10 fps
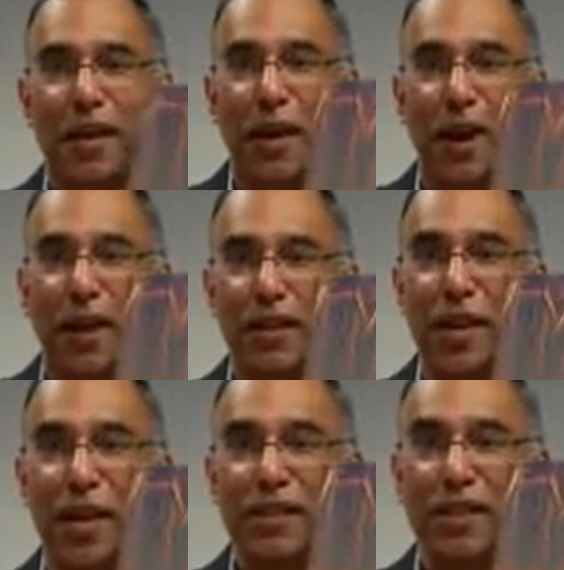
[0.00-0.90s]
our
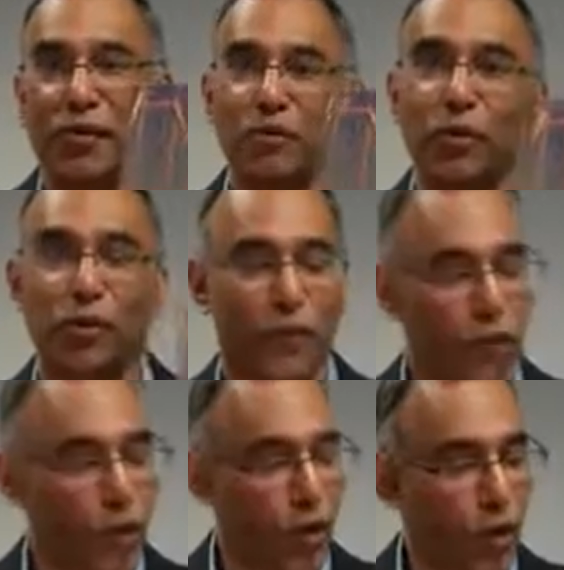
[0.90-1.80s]
latest book,
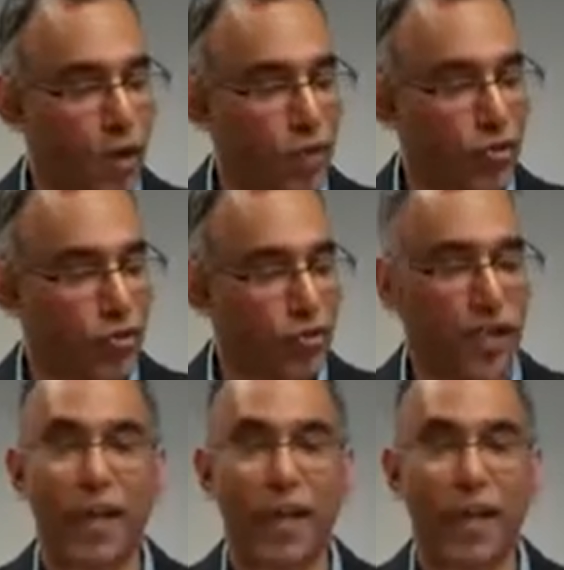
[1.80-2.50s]
400